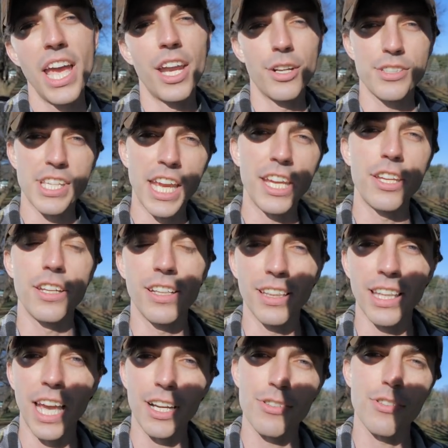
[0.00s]
It'll take you to
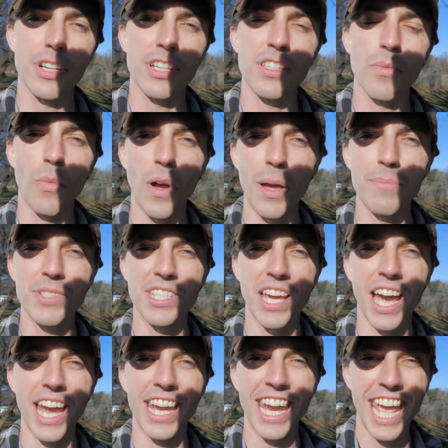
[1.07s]
LECTRIC's
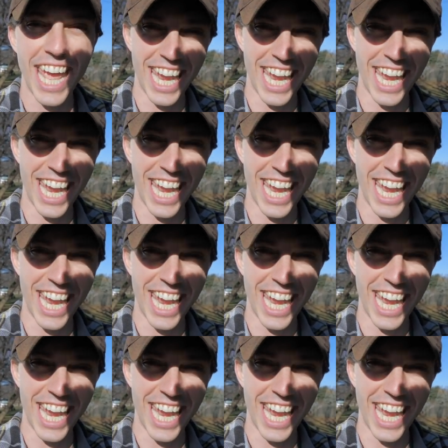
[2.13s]
website